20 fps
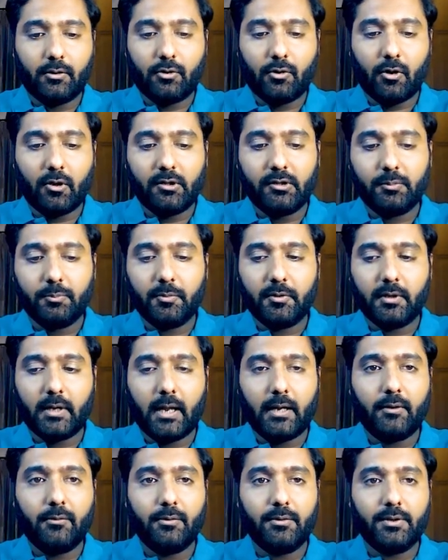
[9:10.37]
cost per
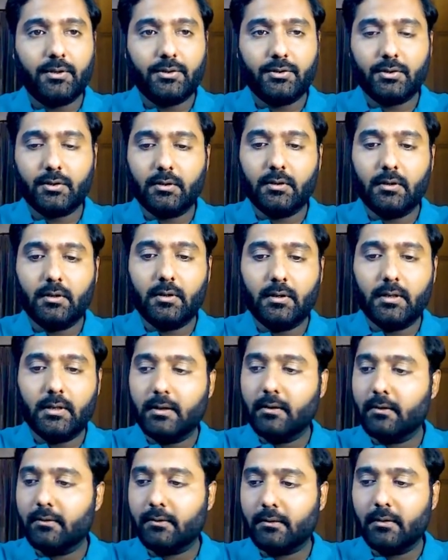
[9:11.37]
acquisition
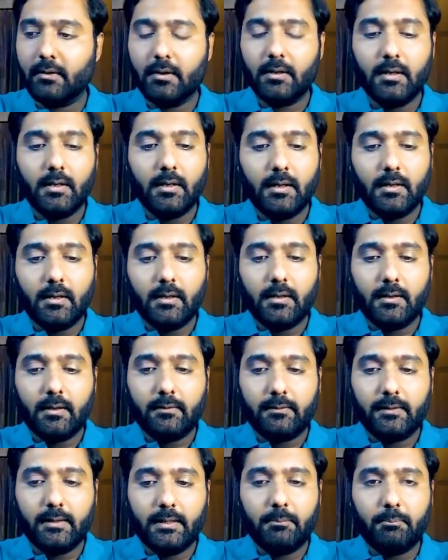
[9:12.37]
is
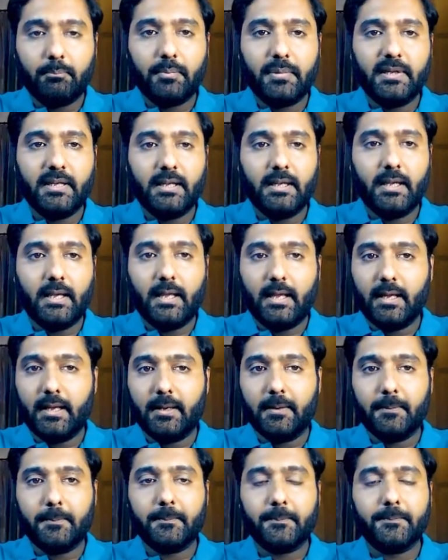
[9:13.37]

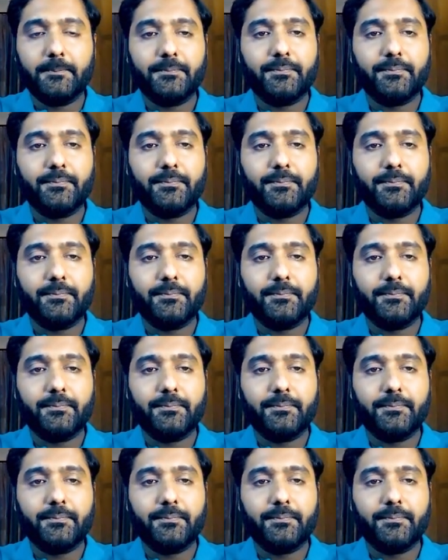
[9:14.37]
CPA.